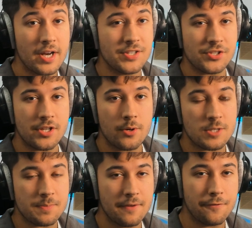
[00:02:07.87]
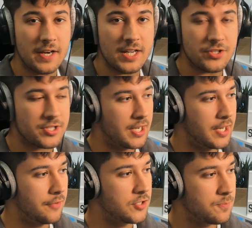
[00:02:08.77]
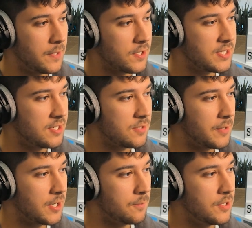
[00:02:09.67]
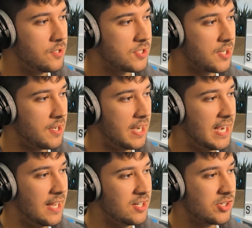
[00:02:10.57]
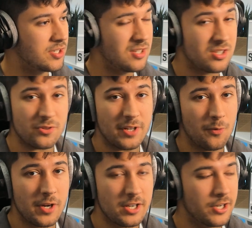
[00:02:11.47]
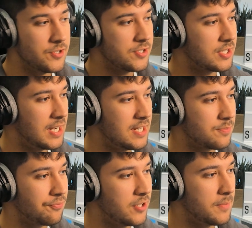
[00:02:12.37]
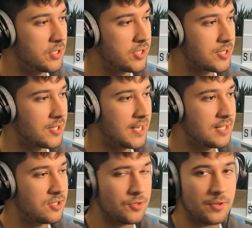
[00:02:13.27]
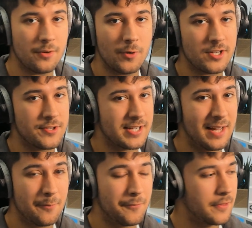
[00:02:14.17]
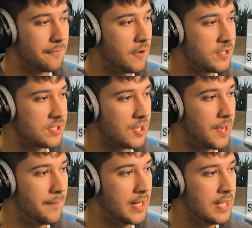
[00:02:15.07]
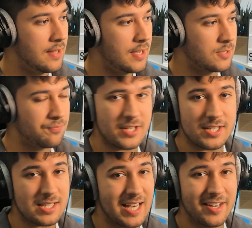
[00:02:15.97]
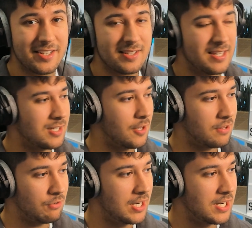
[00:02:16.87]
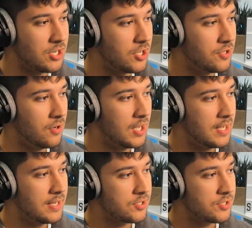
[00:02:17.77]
All right, so the USB finished and I've just plugged it into my computer and it's just installing Windows. It's pretty much just like installing Windows 11 for the first time. It's pretty standard, there's nothing really new.